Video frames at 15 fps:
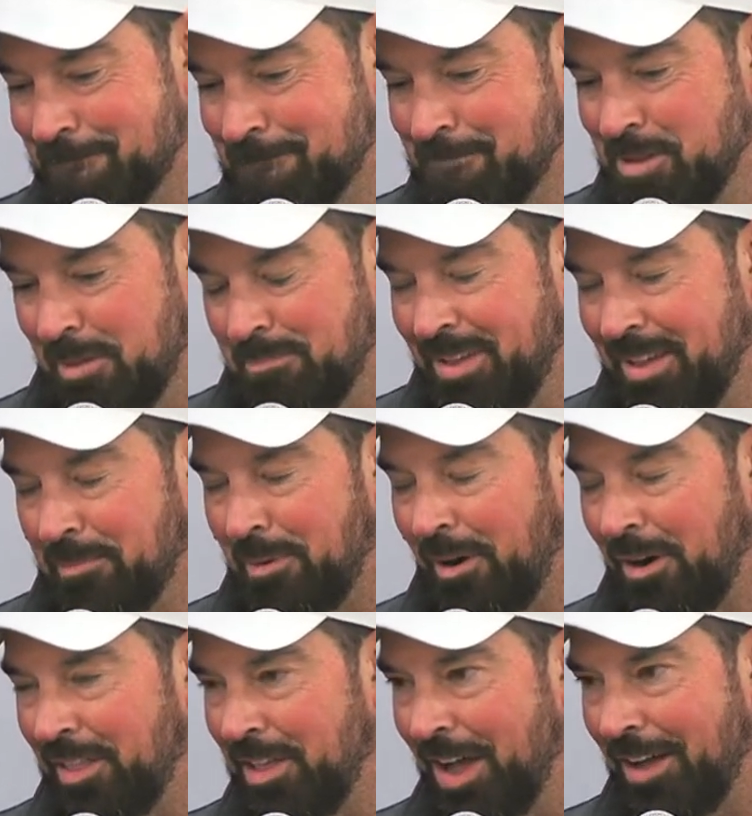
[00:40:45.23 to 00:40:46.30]
You know, being a
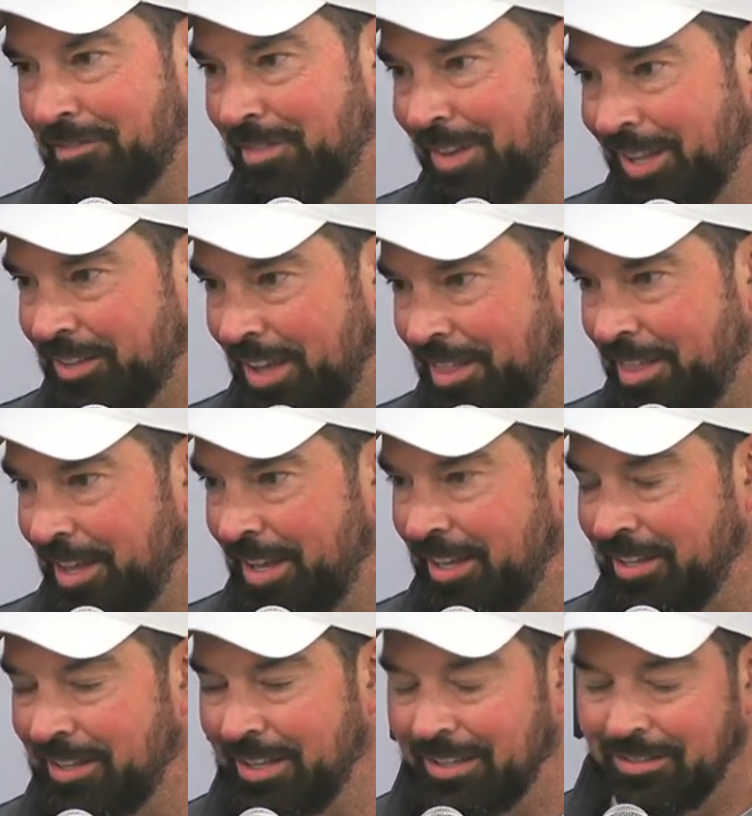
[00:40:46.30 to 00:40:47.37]
part of the offense, I
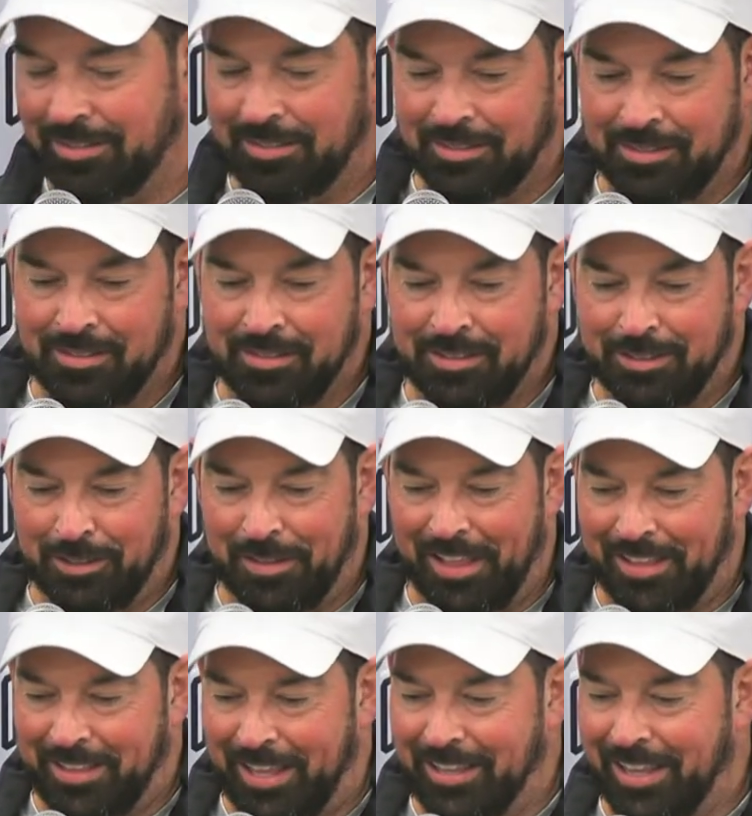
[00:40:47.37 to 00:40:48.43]
think that, you know,
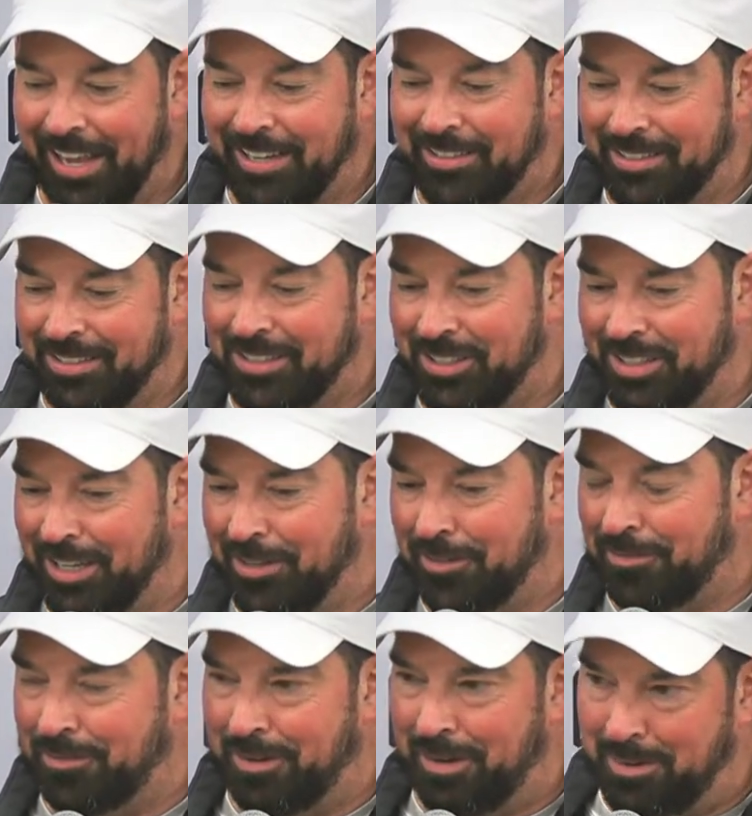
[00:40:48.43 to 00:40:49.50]
they like to see it
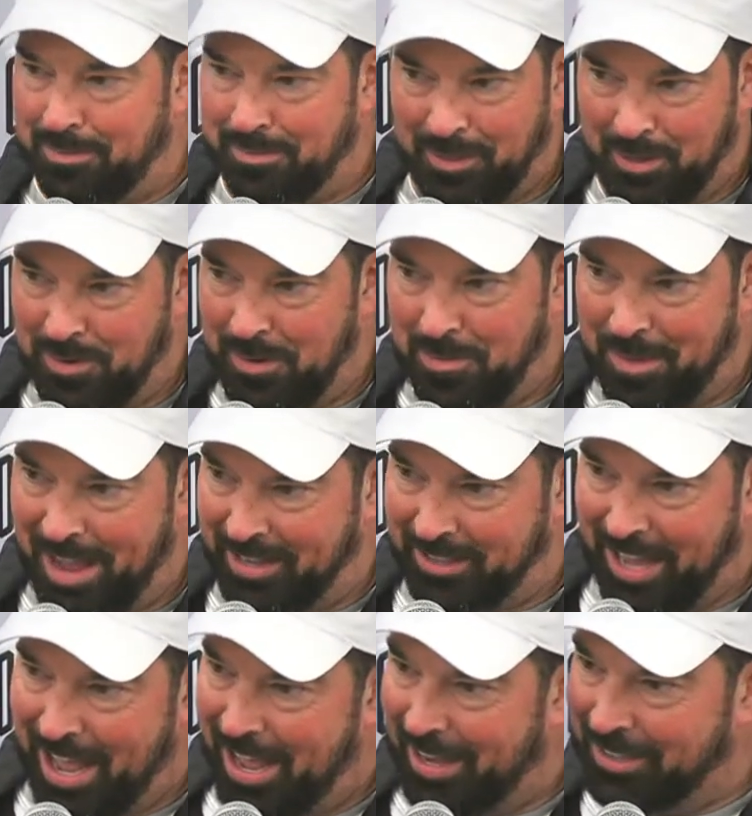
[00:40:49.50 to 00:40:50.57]
from the quarterback's
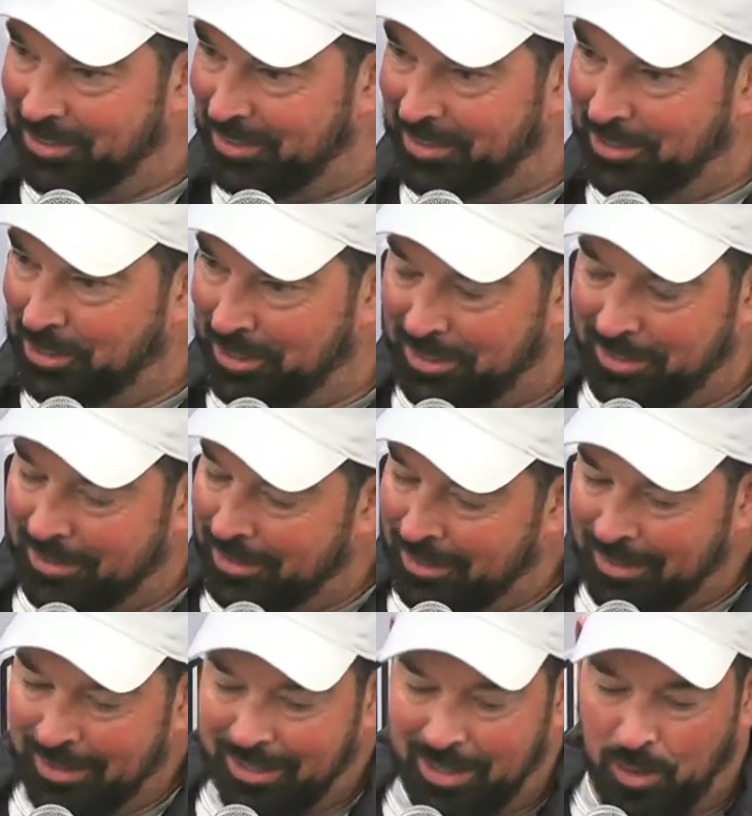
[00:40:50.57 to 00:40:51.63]
eyes and just,
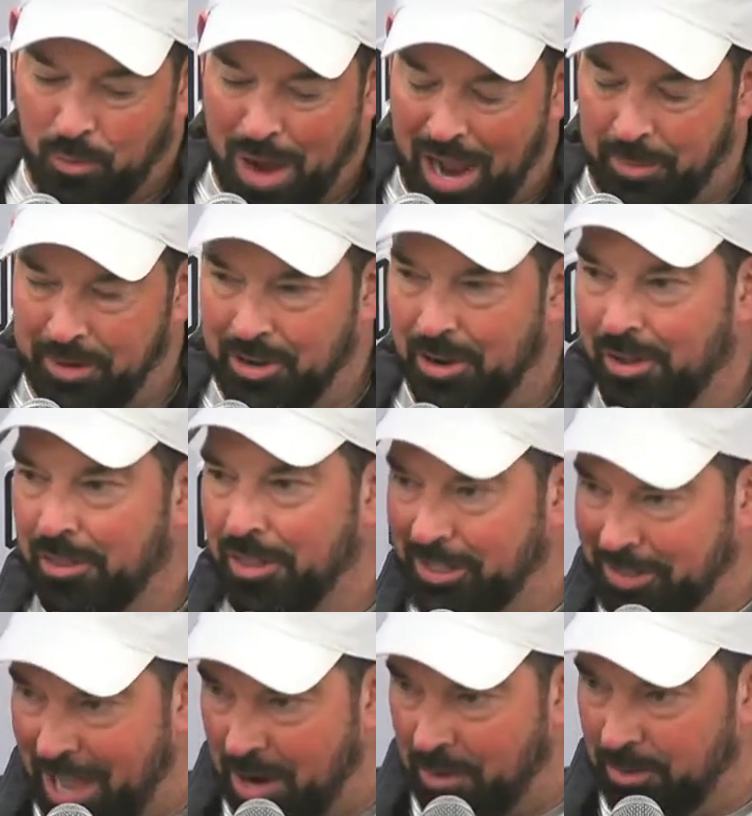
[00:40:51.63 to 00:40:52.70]
you know, why we call
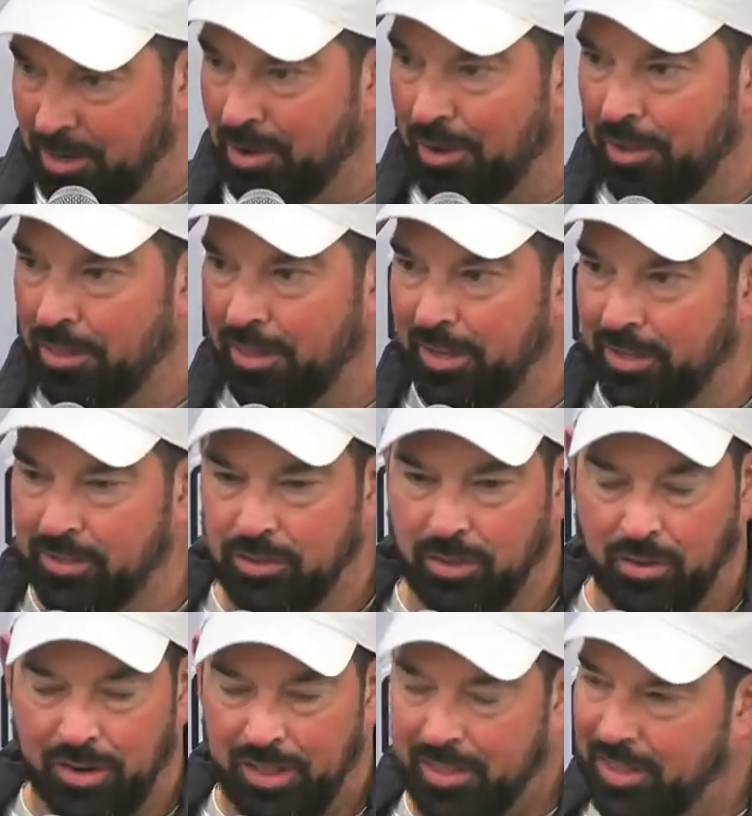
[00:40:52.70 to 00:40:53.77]
things, how we call things,
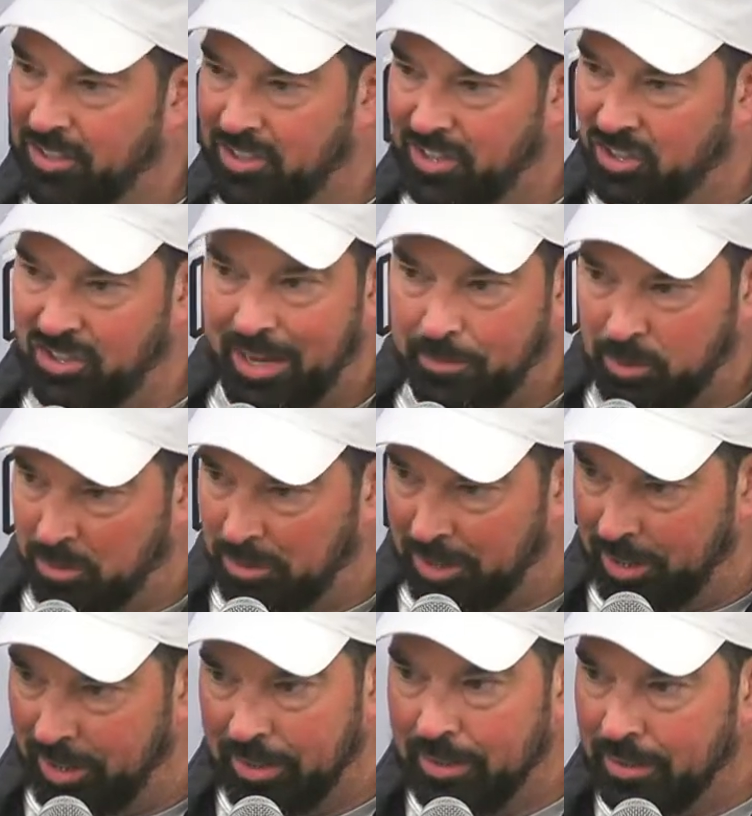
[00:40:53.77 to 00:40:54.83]
learning things
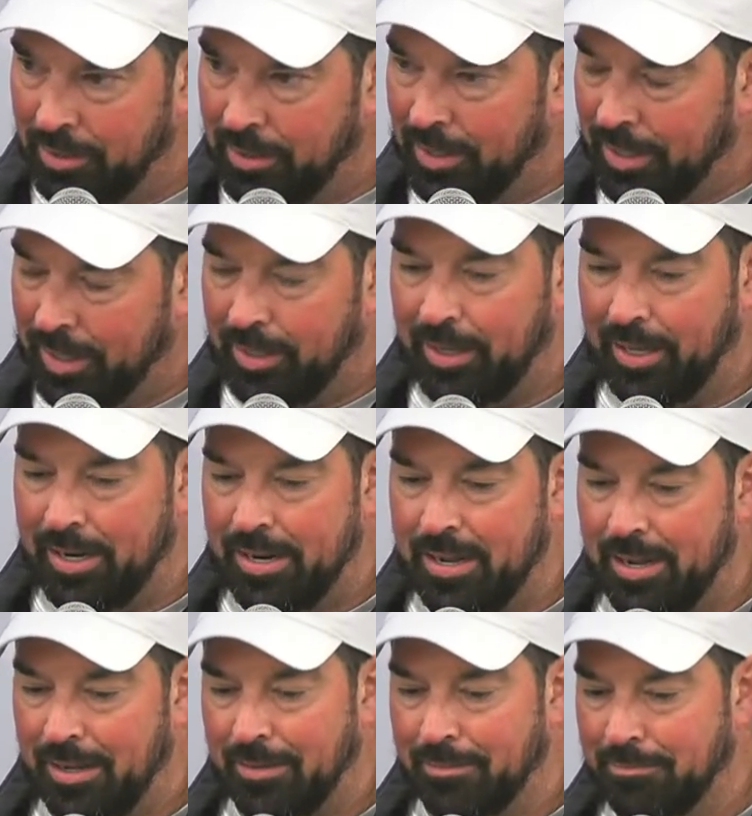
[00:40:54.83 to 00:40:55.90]
conceptually. And
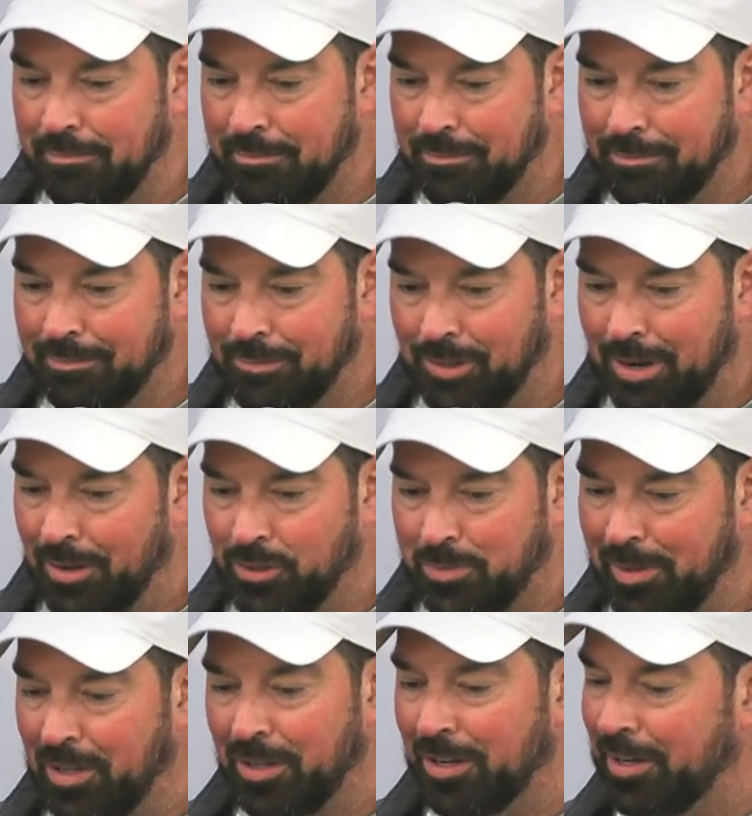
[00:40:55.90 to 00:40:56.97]
so, no, it's
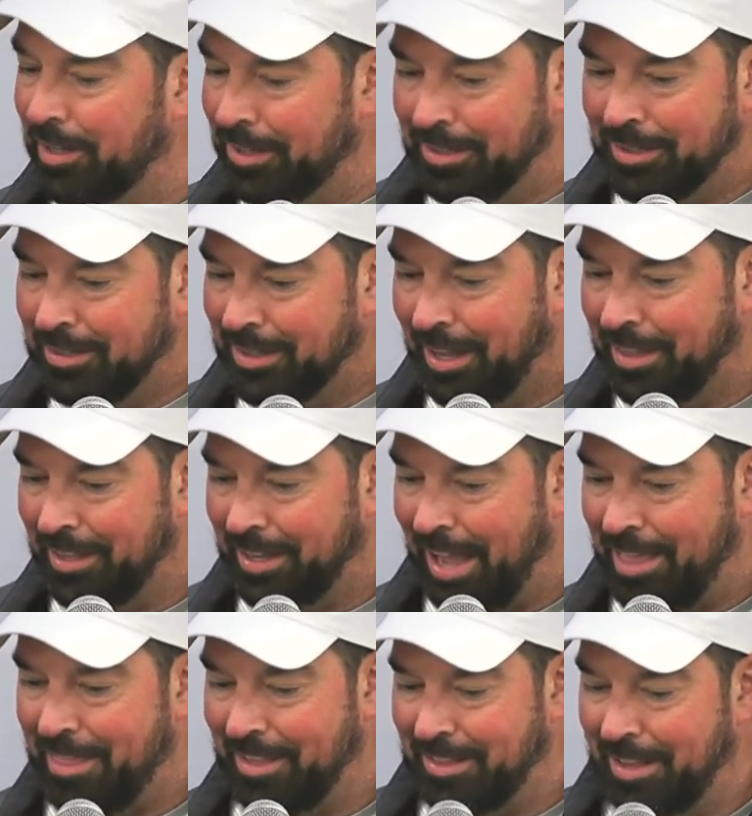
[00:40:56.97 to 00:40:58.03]
been good. I think
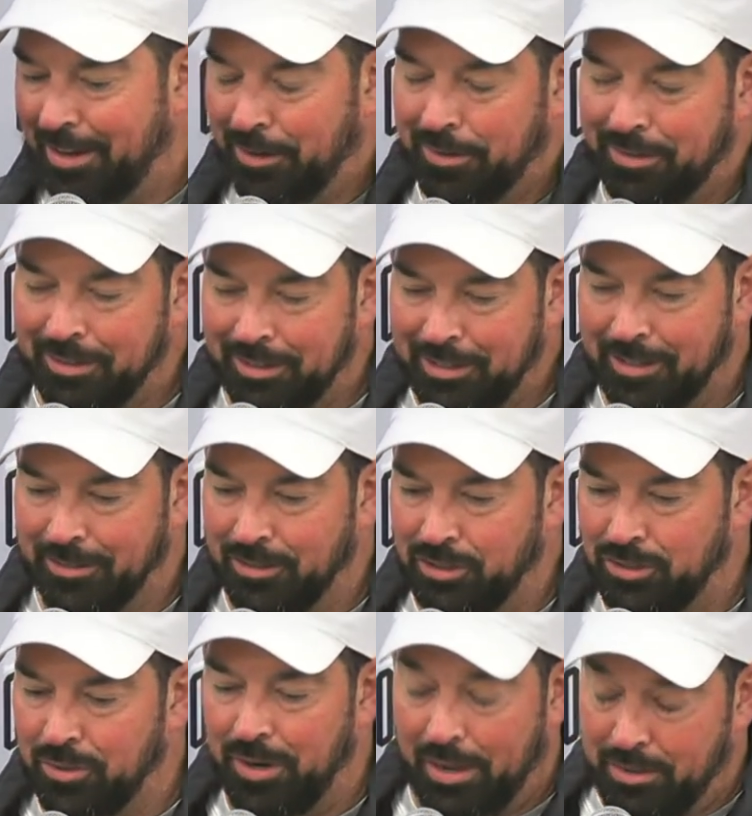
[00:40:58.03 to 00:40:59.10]
they're
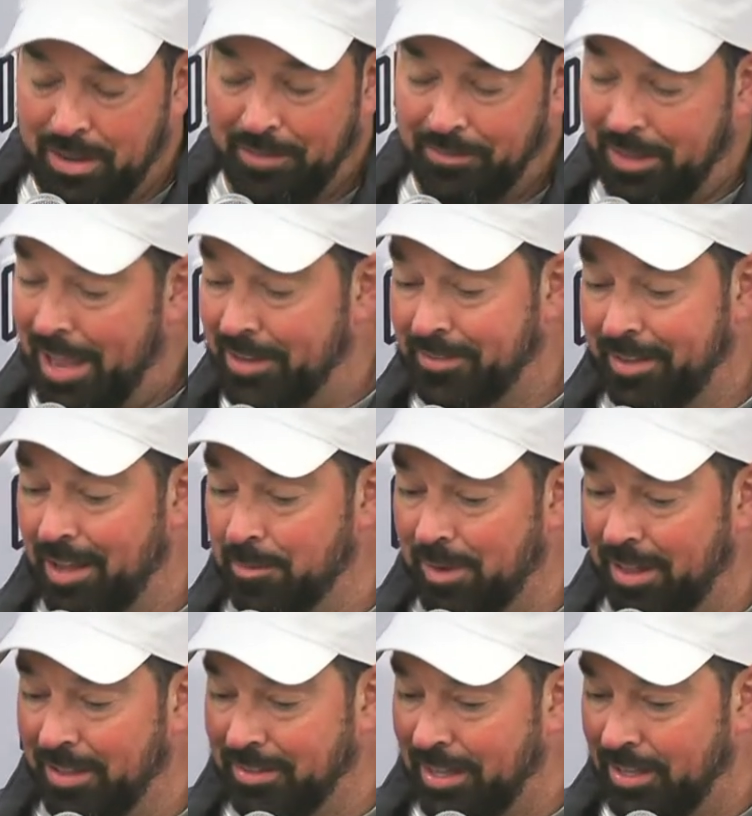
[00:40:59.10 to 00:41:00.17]
enjoying, you have to ask them,
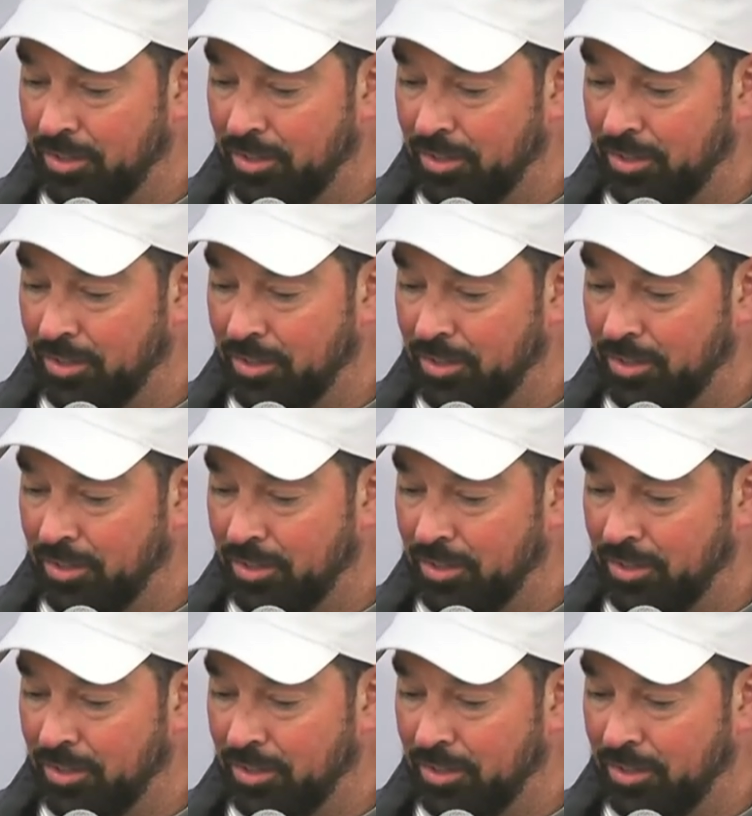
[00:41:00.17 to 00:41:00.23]
but I think they